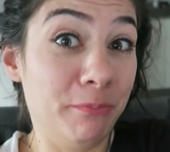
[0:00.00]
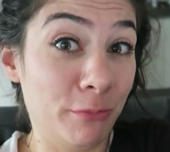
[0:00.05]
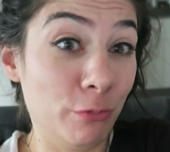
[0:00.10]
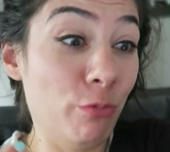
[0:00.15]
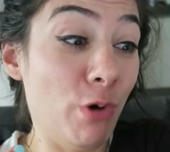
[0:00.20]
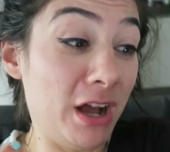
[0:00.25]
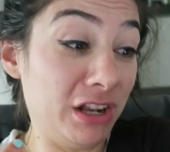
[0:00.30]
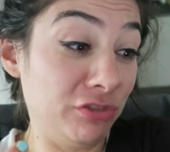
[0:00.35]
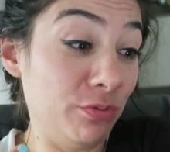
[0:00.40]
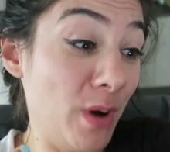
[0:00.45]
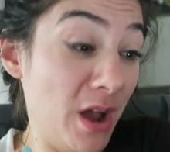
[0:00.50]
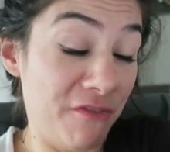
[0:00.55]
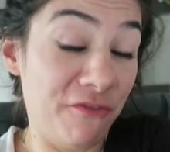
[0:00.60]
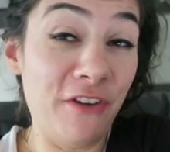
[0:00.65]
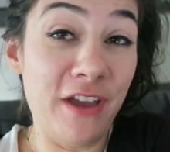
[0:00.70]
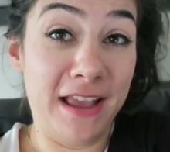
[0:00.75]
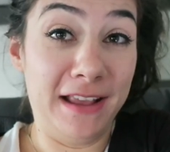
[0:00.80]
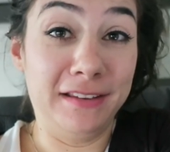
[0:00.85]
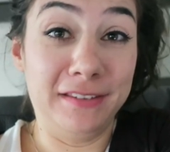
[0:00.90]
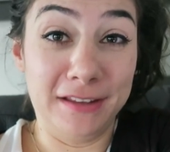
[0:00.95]
Watch my
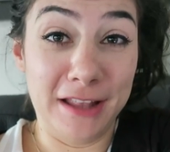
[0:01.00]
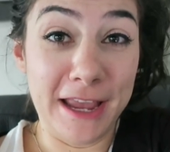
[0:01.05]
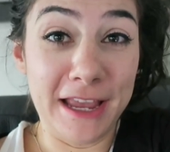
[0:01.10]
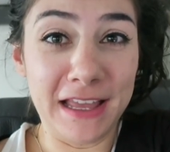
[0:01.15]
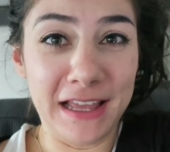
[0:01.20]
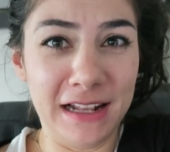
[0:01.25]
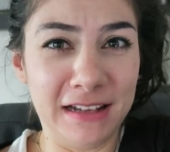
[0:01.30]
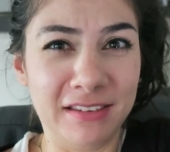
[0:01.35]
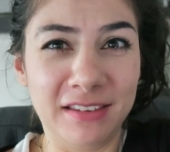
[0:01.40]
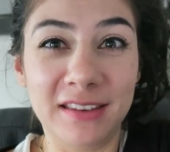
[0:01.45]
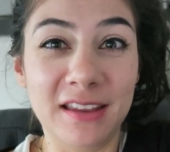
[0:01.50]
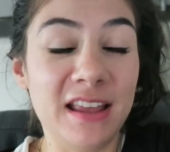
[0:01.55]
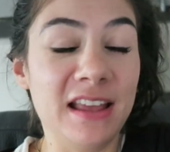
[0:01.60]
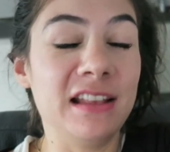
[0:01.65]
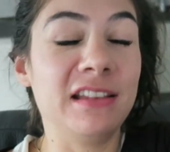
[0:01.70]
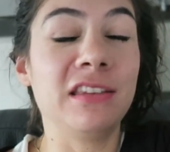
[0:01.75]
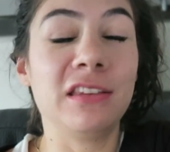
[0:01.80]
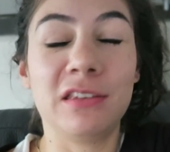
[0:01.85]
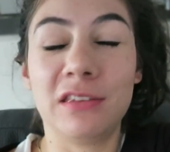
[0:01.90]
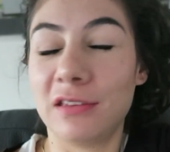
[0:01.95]
face, like
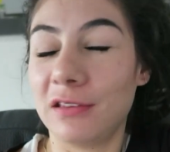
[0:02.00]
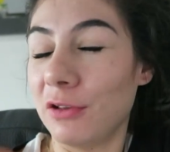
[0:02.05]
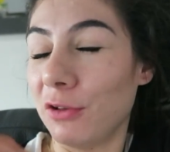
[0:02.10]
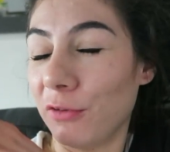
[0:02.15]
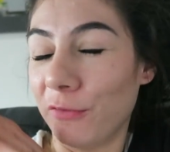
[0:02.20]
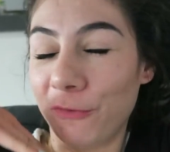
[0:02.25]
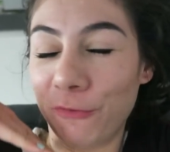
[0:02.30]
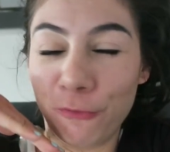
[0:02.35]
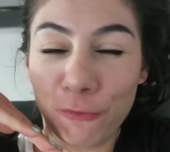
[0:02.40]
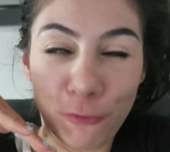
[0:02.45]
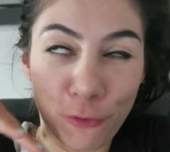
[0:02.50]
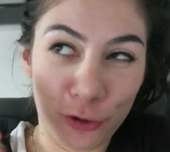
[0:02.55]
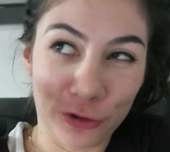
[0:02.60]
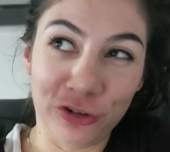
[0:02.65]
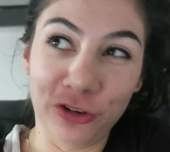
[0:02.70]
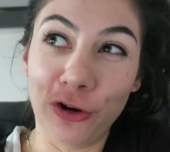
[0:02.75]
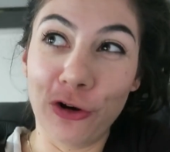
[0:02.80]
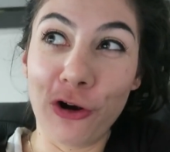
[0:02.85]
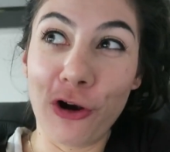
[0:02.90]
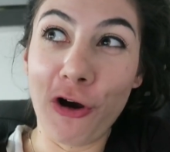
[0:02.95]
it's for
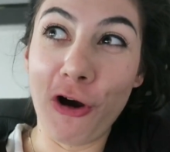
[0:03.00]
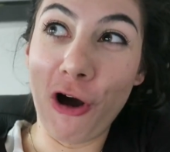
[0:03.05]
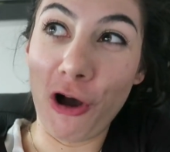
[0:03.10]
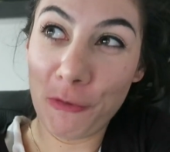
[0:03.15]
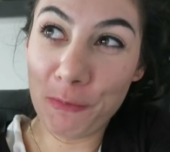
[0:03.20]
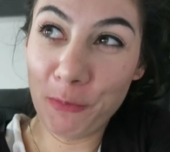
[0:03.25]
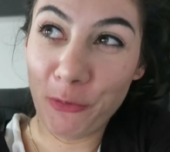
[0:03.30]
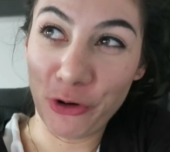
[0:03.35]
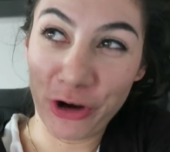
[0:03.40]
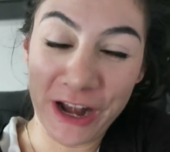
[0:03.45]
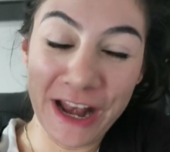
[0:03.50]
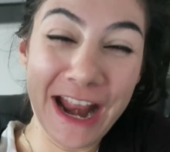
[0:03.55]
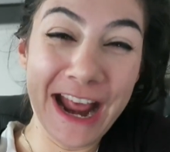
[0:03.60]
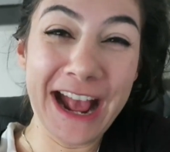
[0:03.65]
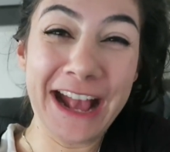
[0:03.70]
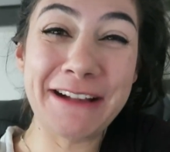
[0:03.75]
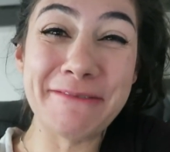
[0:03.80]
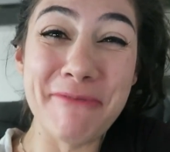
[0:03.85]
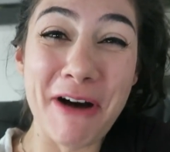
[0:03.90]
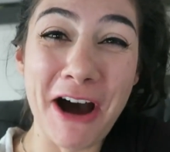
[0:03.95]
sure on
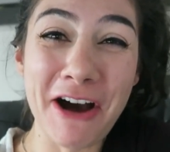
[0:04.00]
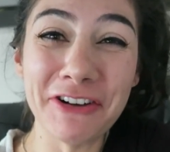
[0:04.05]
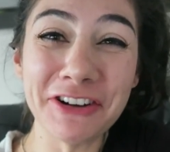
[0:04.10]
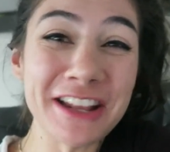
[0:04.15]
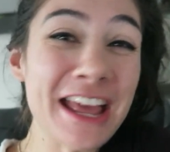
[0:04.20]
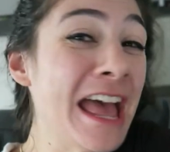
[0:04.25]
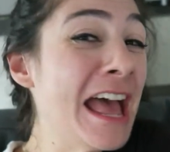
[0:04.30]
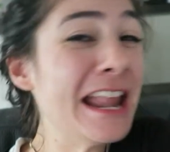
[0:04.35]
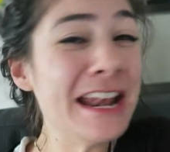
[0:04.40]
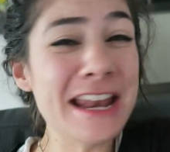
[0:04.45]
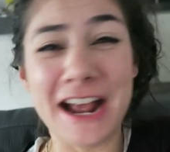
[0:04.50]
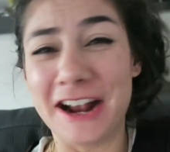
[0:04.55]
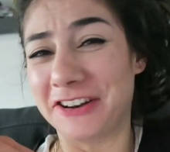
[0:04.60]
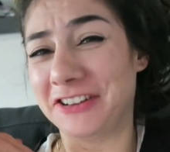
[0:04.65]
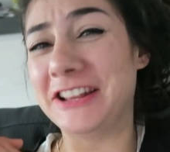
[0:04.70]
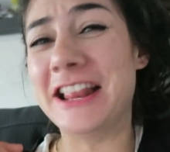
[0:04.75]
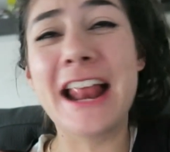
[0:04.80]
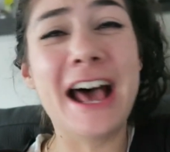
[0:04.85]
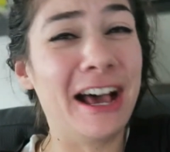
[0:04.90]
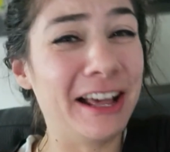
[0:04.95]
morning mode.
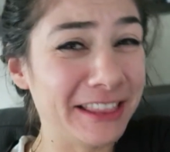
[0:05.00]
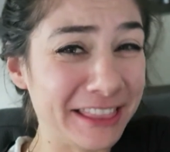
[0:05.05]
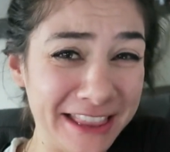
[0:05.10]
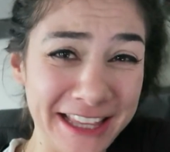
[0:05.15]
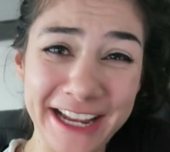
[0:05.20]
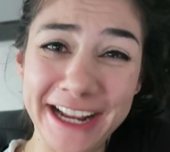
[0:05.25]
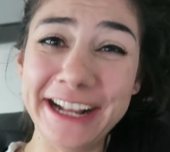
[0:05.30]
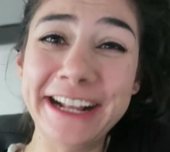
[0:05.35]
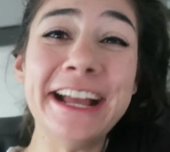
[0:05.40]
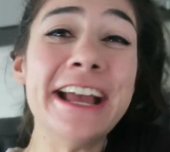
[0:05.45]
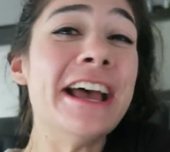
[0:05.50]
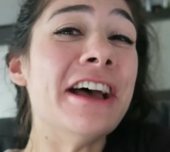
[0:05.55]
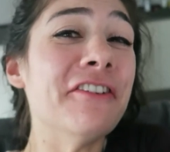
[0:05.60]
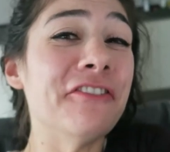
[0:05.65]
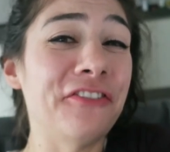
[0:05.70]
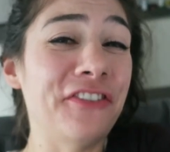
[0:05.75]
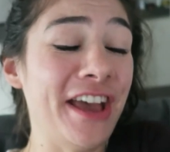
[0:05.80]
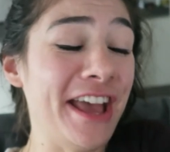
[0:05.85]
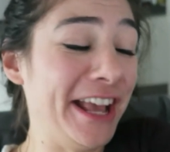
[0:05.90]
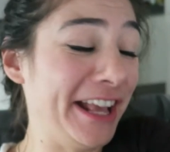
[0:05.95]
There's nothing
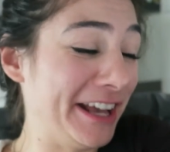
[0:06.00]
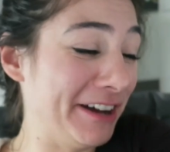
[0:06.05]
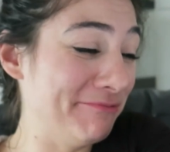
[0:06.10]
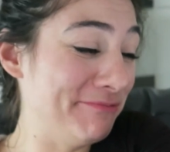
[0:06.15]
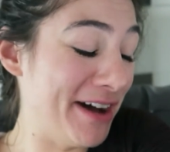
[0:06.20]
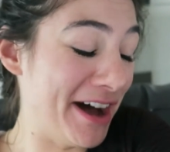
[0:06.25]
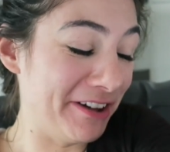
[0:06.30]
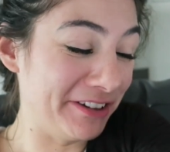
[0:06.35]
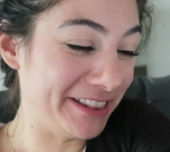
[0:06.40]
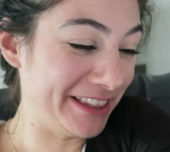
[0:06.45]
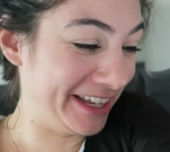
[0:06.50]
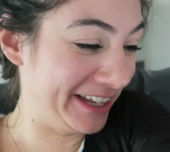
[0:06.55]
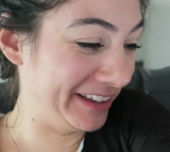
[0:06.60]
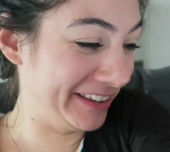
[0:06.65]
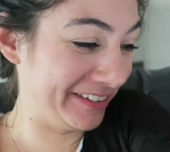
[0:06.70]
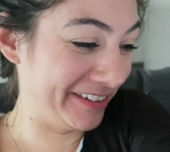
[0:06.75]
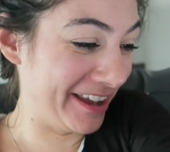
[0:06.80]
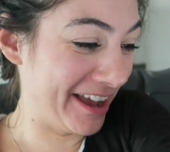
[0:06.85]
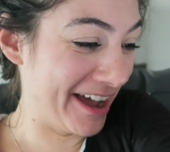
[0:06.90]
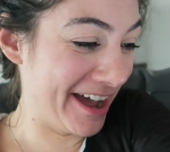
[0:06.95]
fake about
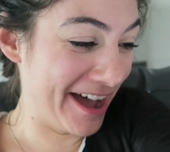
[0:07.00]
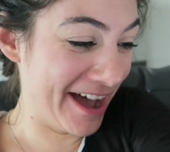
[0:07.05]
this